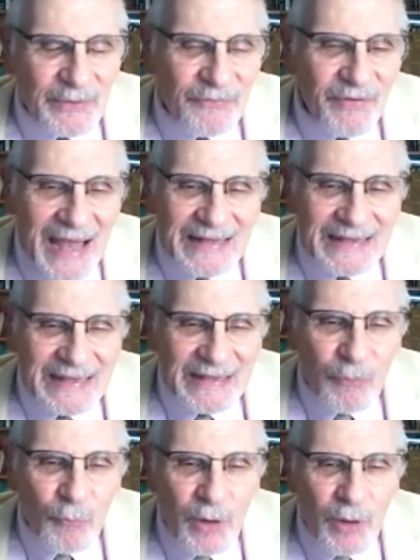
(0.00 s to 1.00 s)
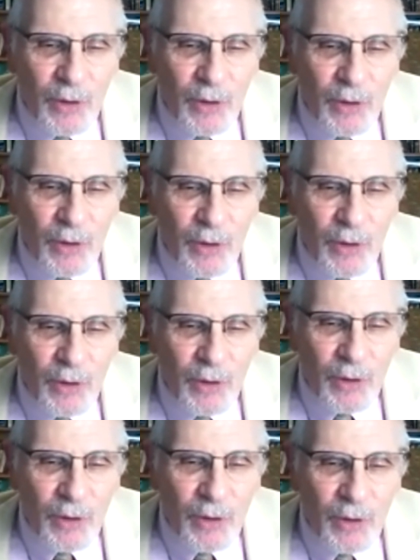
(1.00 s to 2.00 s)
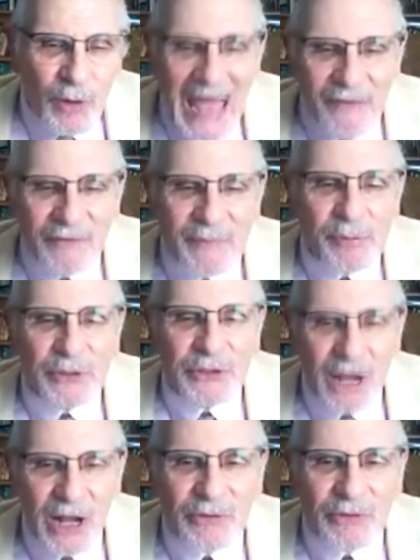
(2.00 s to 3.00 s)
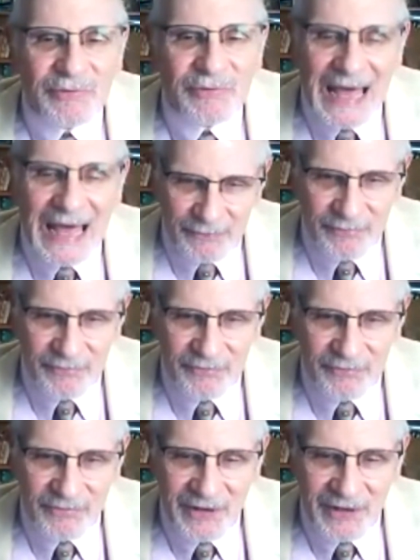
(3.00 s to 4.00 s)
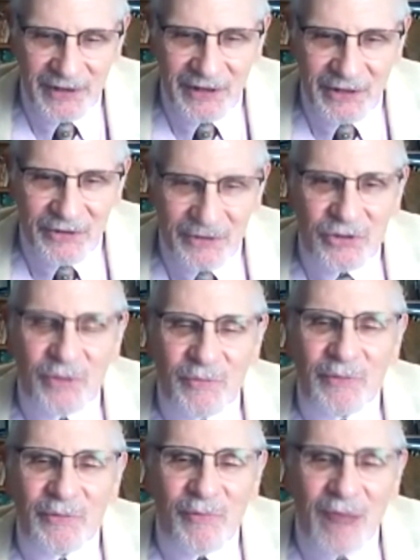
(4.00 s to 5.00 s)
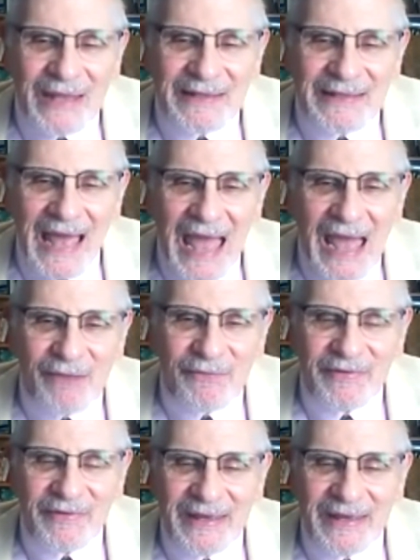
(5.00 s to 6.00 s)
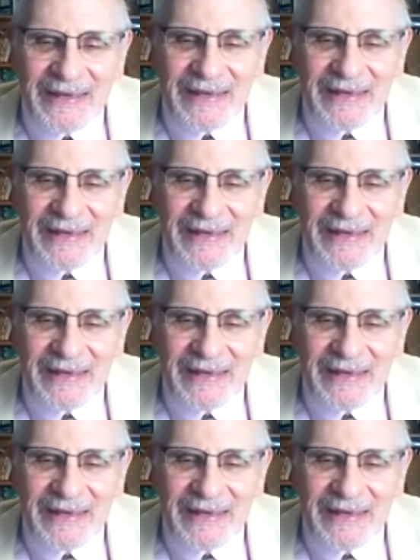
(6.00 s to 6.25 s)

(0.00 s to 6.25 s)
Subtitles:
But in fact, with the human right to have a productive life, the human right to have